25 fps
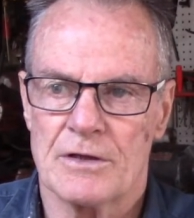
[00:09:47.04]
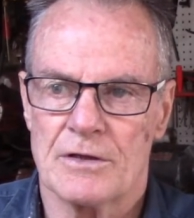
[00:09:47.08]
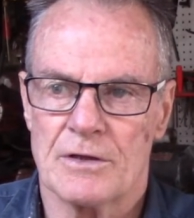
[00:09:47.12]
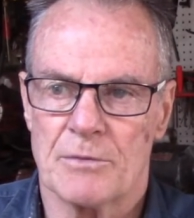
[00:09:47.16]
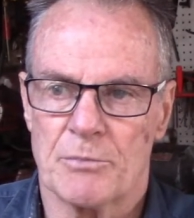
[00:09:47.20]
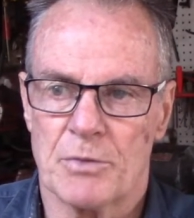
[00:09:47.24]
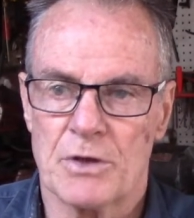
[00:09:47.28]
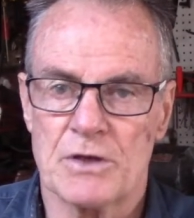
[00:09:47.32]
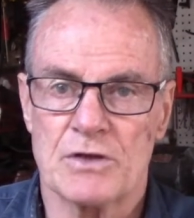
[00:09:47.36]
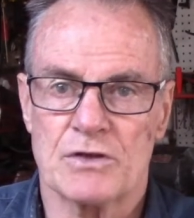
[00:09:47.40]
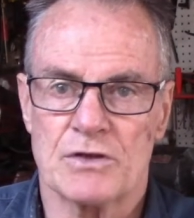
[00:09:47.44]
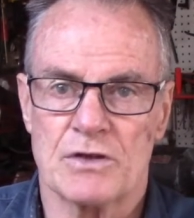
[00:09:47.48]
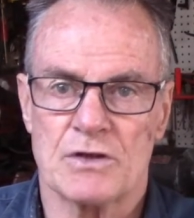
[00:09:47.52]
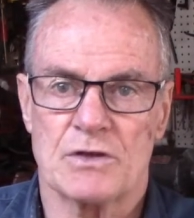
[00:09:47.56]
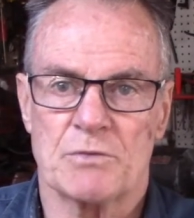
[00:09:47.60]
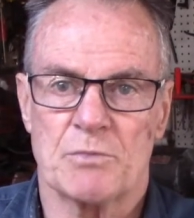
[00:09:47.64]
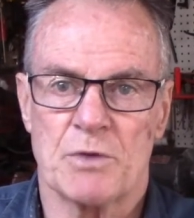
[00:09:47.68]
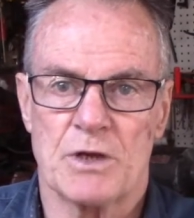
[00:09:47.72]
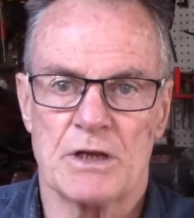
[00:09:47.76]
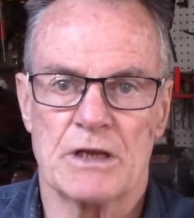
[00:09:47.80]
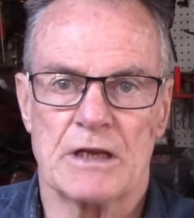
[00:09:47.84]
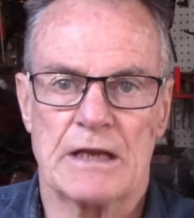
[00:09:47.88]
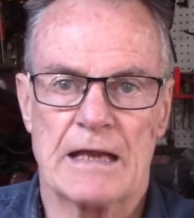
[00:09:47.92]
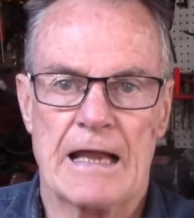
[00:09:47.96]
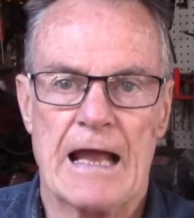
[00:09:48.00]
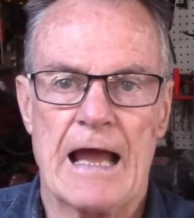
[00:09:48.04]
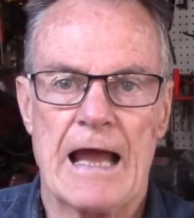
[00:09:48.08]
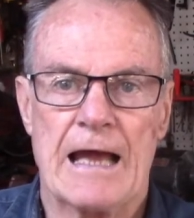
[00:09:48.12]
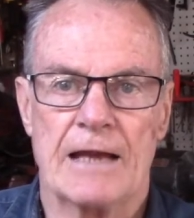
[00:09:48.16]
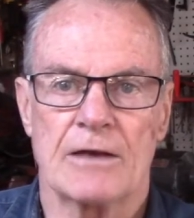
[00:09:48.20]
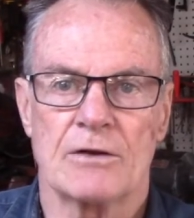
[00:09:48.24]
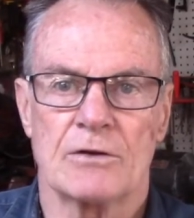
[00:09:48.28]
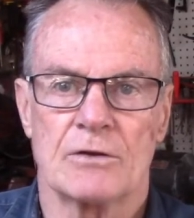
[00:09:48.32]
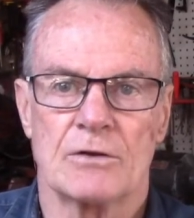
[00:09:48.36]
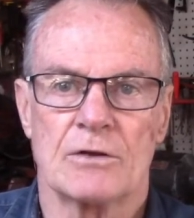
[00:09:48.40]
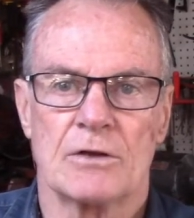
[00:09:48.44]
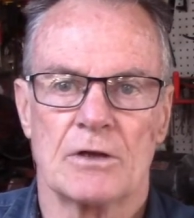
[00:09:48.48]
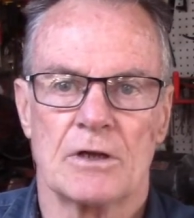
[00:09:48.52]
piece that's been cut
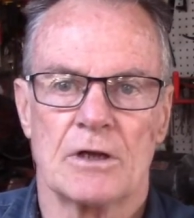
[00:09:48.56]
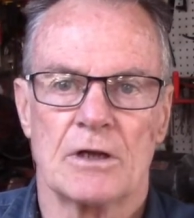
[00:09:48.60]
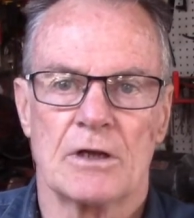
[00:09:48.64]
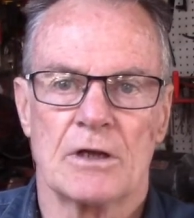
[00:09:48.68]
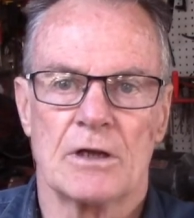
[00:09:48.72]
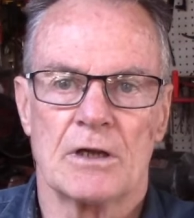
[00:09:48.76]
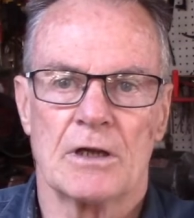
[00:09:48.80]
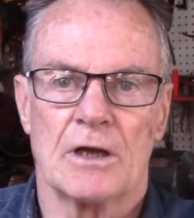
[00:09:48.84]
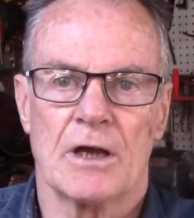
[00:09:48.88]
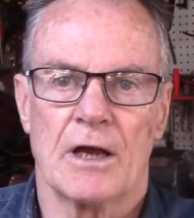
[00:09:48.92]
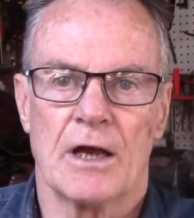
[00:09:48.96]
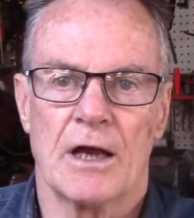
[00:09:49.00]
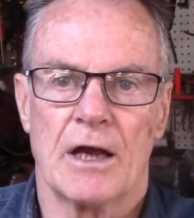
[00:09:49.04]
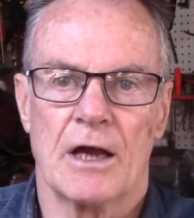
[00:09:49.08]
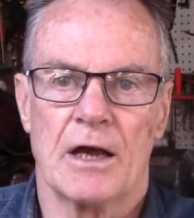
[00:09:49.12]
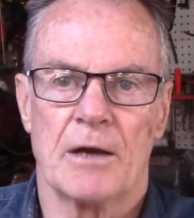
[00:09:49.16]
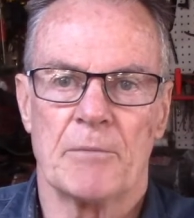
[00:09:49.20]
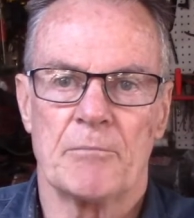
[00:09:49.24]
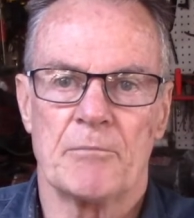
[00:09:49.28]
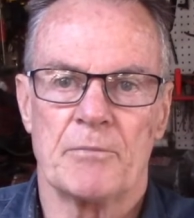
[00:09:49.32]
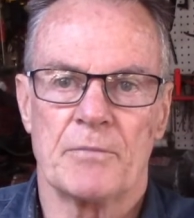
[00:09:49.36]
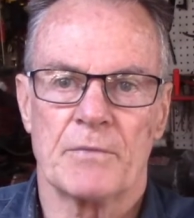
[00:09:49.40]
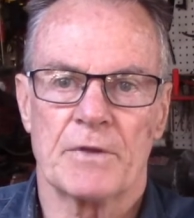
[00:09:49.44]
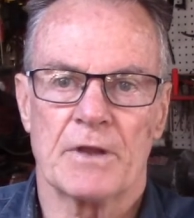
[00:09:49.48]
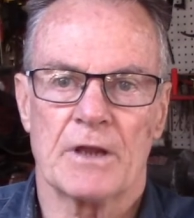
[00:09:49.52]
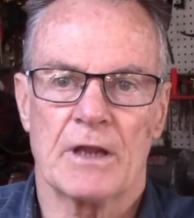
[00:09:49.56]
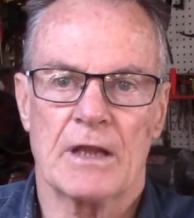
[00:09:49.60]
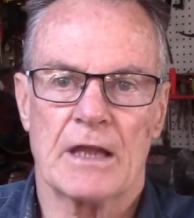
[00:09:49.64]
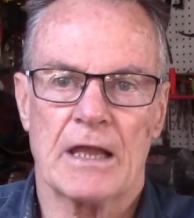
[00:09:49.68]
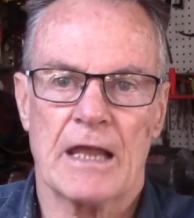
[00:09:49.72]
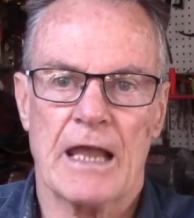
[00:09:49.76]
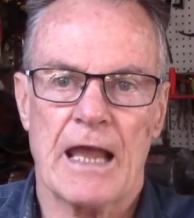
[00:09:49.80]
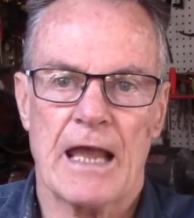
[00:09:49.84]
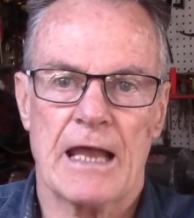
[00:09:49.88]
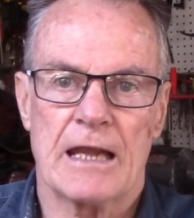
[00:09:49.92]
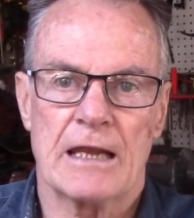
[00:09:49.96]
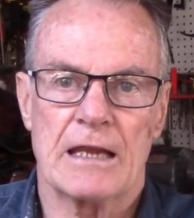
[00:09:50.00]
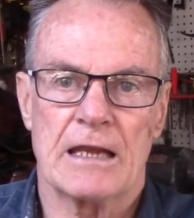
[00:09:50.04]

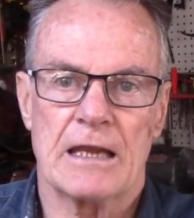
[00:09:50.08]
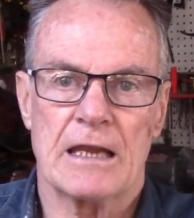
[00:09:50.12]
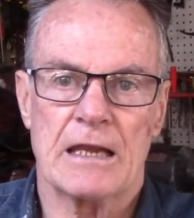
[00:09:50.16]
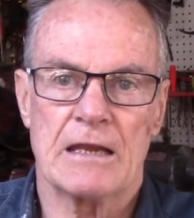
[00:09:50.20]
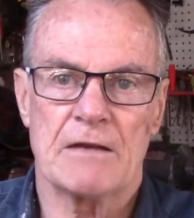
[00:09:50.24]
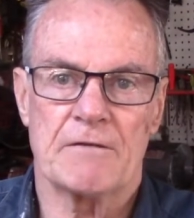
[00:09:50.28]
can